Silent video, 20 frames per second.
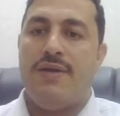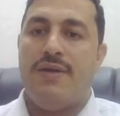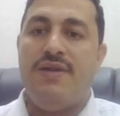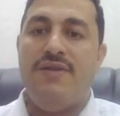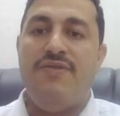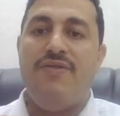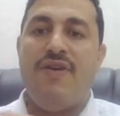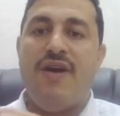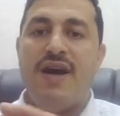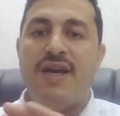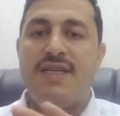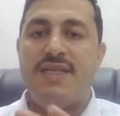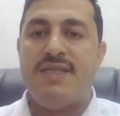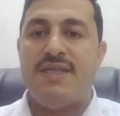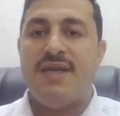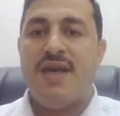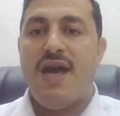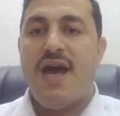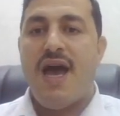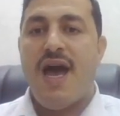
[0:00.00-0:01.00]

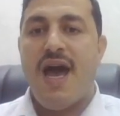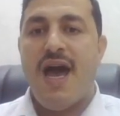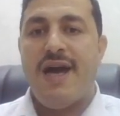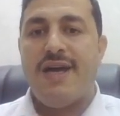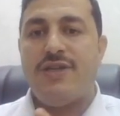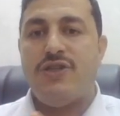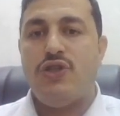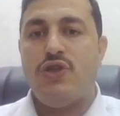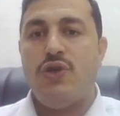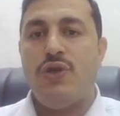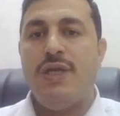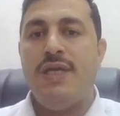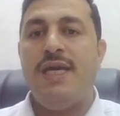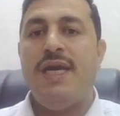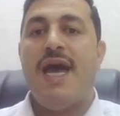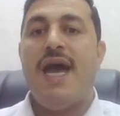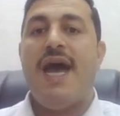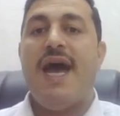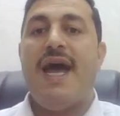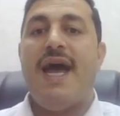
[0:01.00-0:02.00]
device
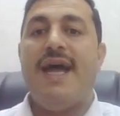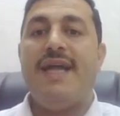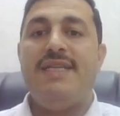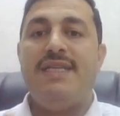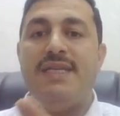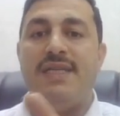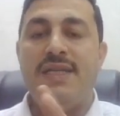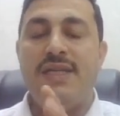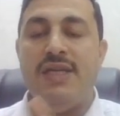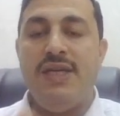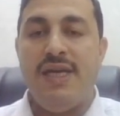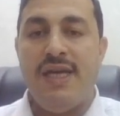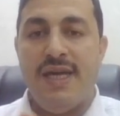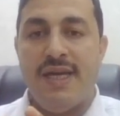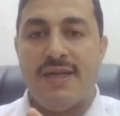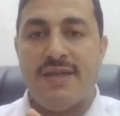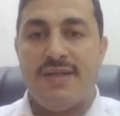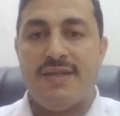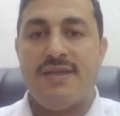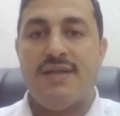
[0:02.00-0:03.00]
actually
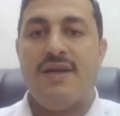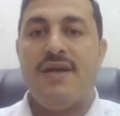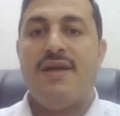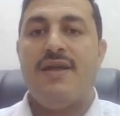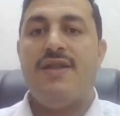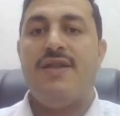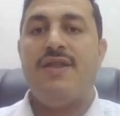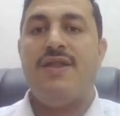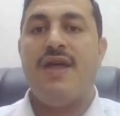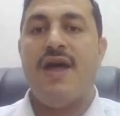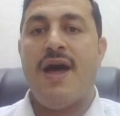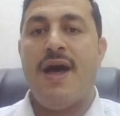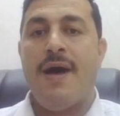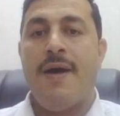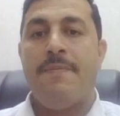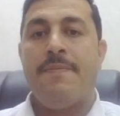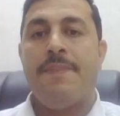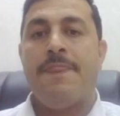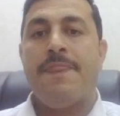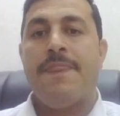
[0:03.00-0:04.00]
attenuate
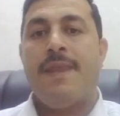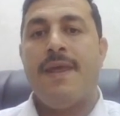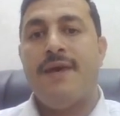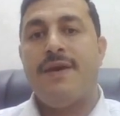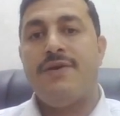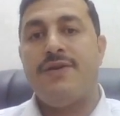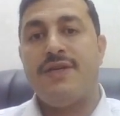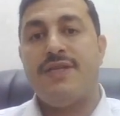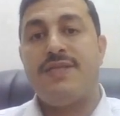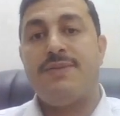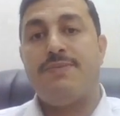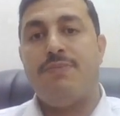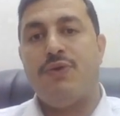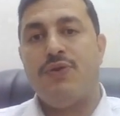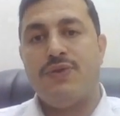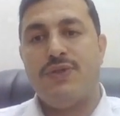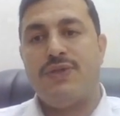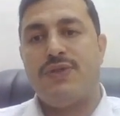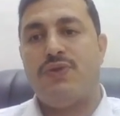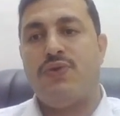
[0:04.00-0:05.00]
the
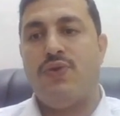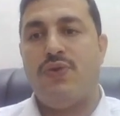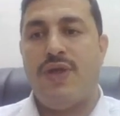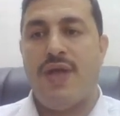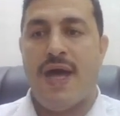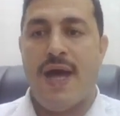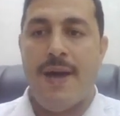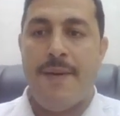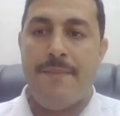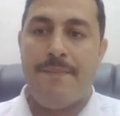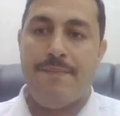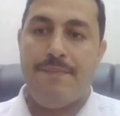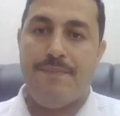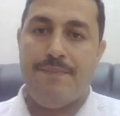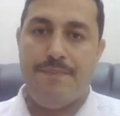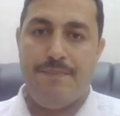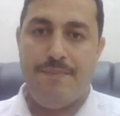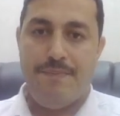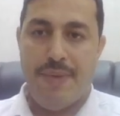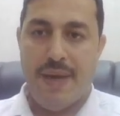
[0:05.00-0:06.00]
response to the
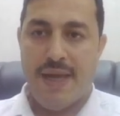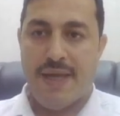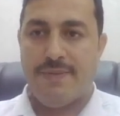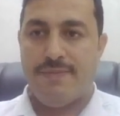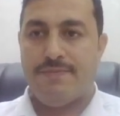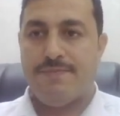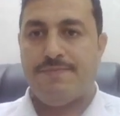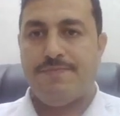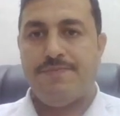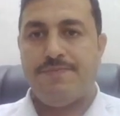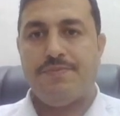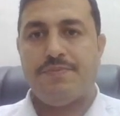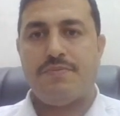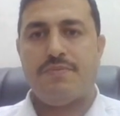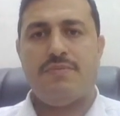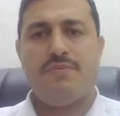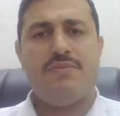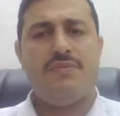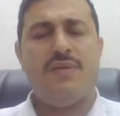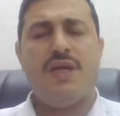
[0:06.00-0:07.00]
pain.
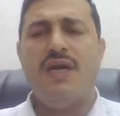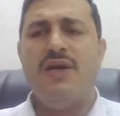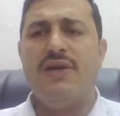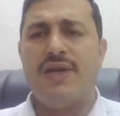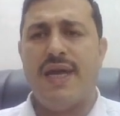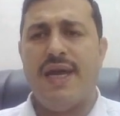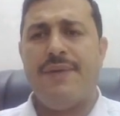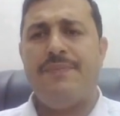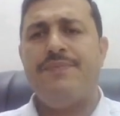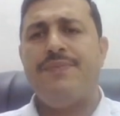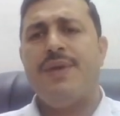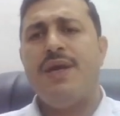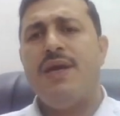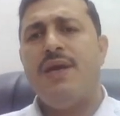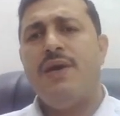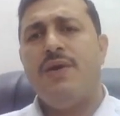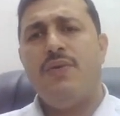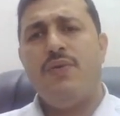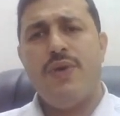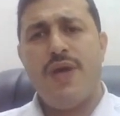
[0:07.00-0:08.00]
Okay,
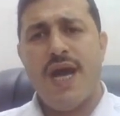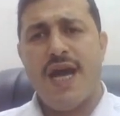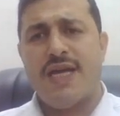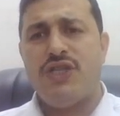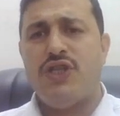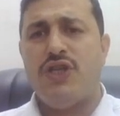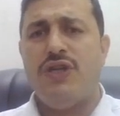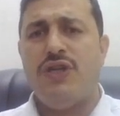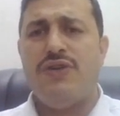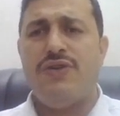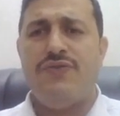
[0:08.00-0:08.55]
we actually